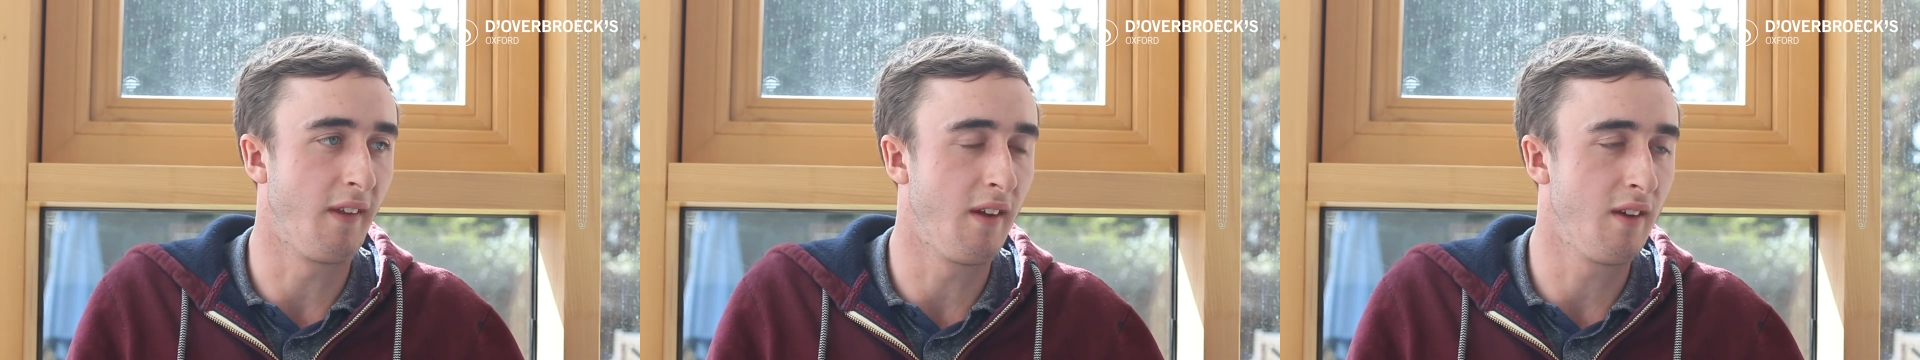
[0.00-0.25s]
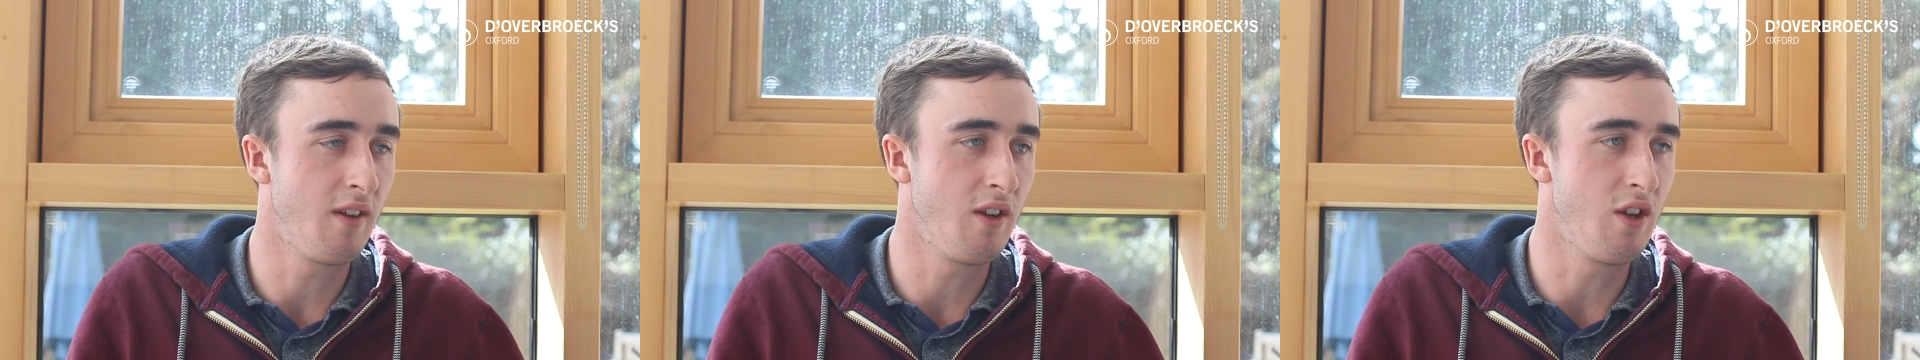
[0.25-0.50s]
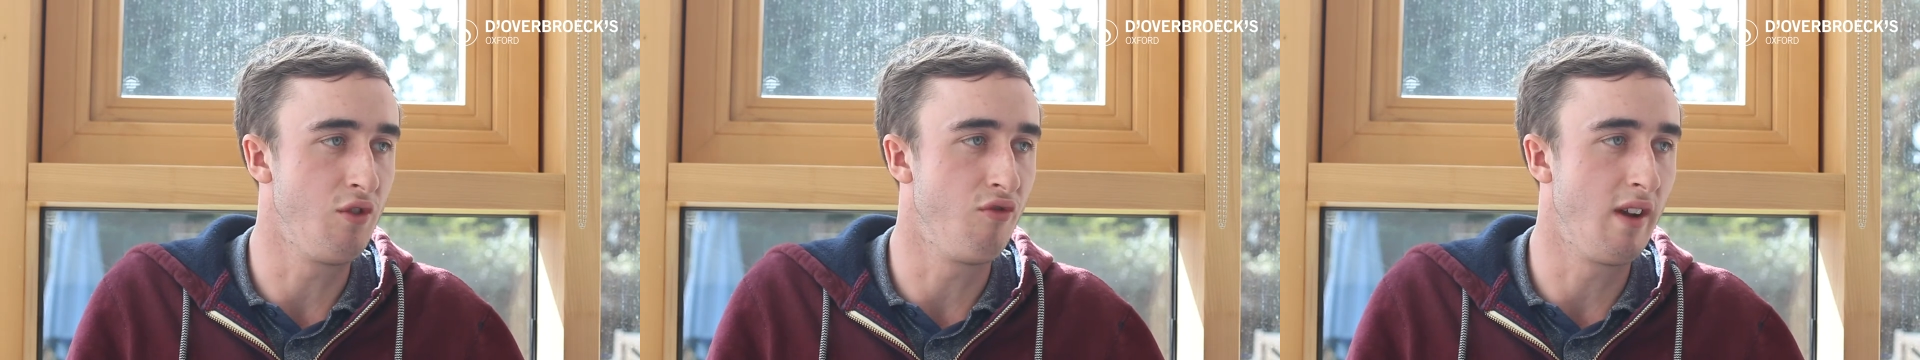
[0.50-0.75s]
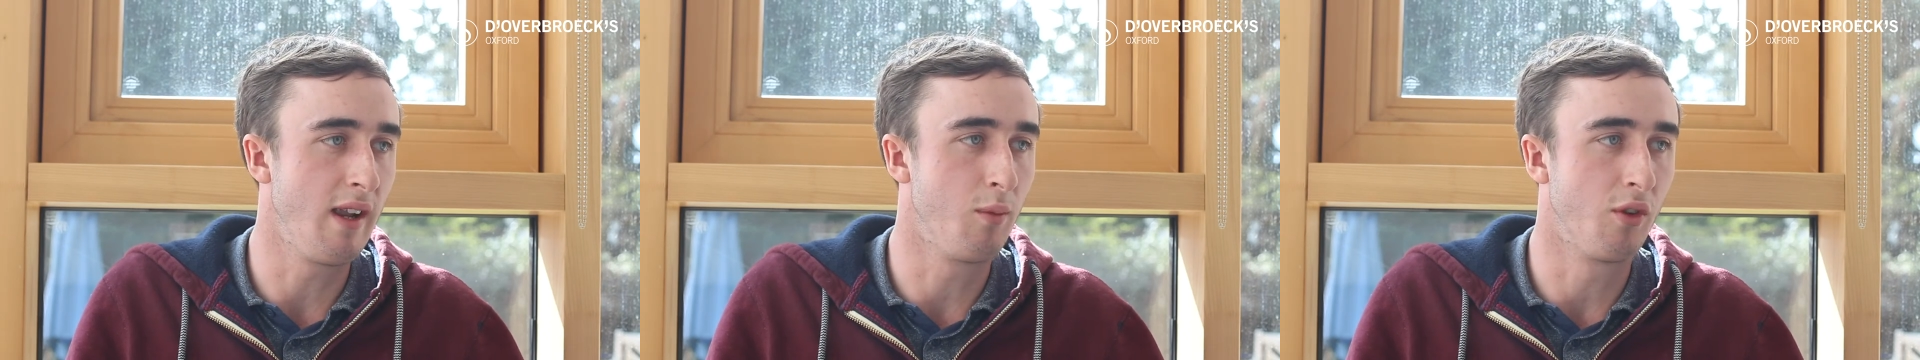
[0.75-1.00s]
that you
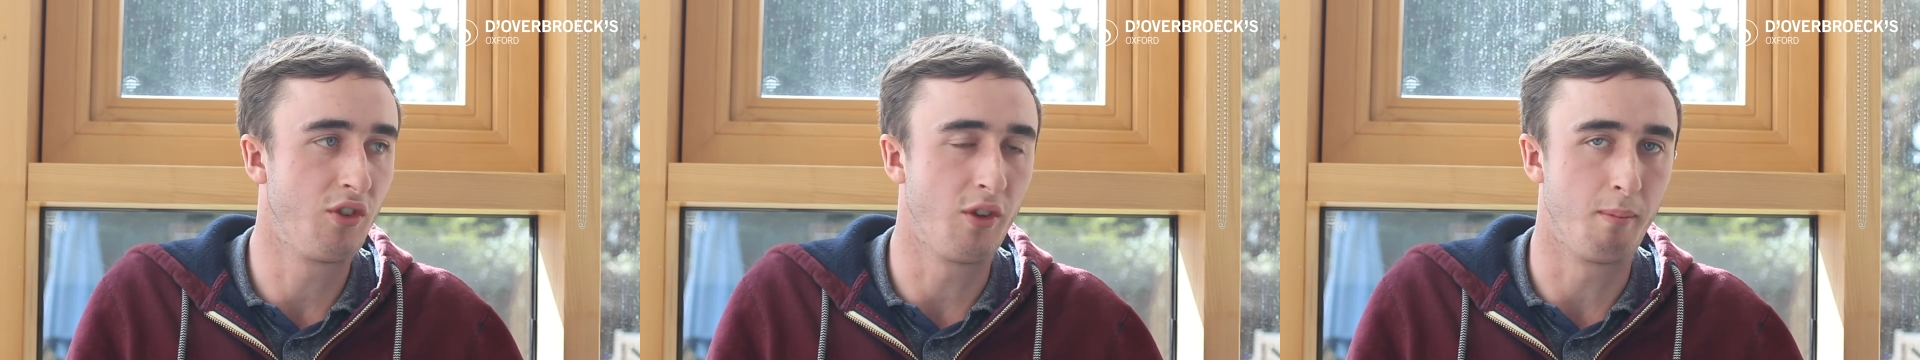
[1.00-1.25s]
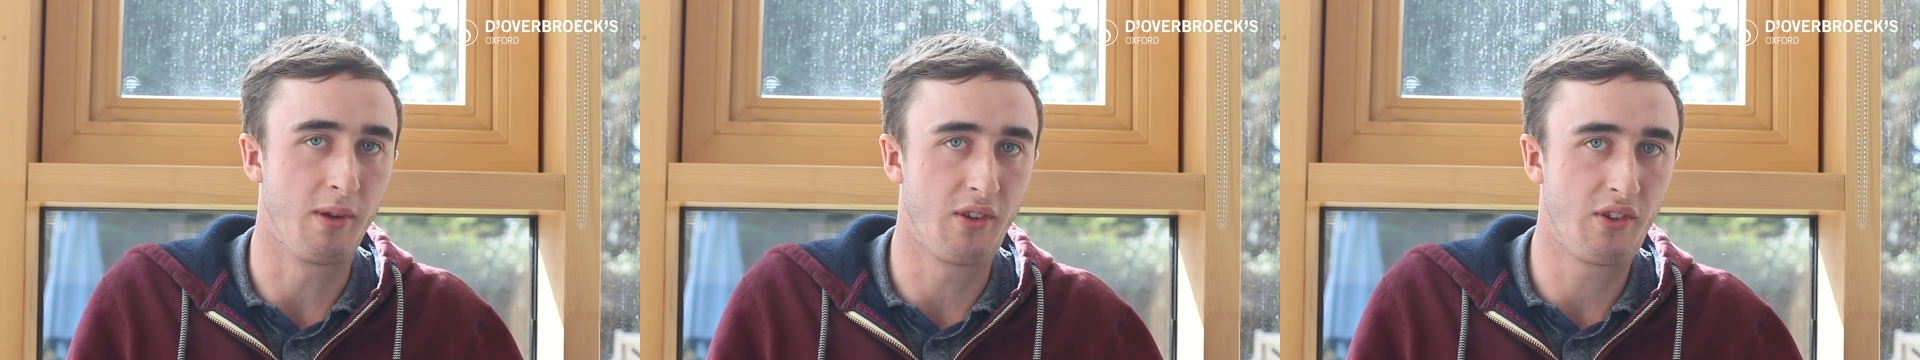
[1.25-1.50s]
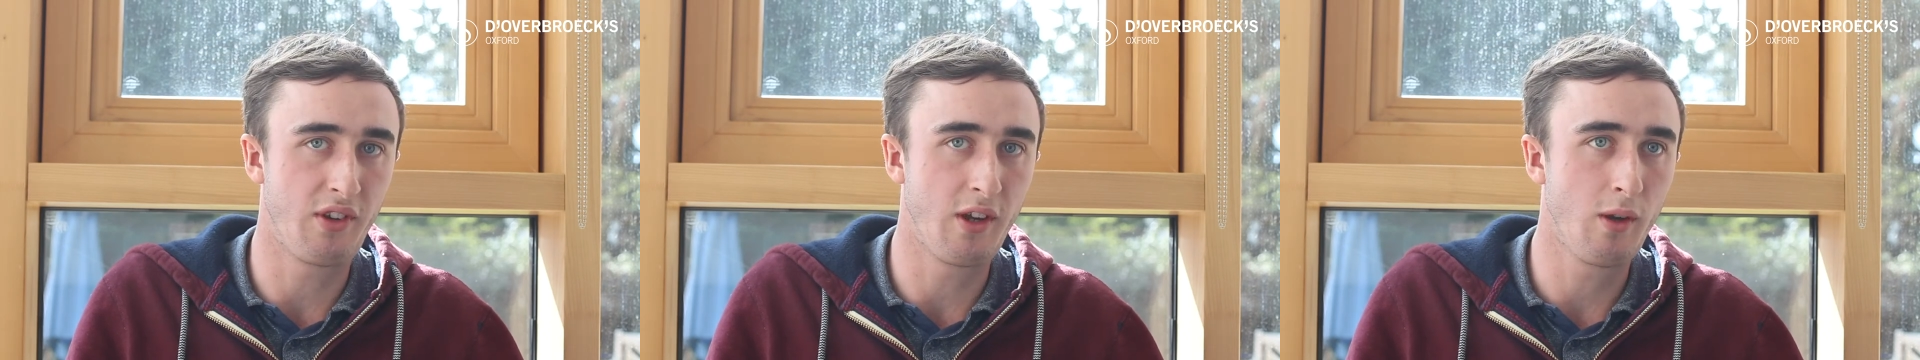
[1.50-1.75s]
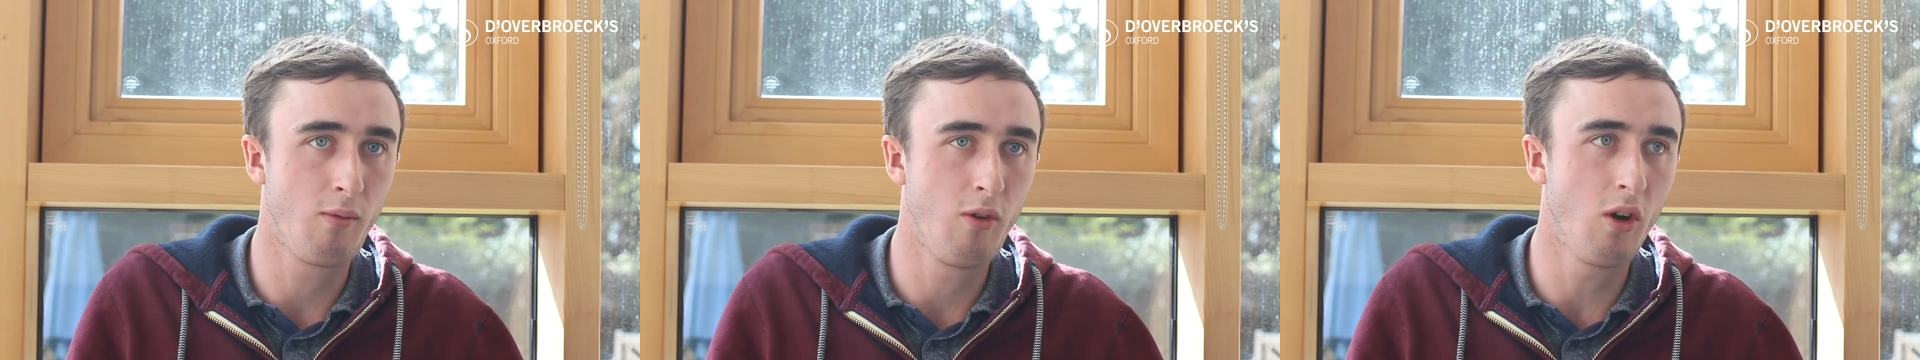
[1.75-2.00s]
really want to pursue.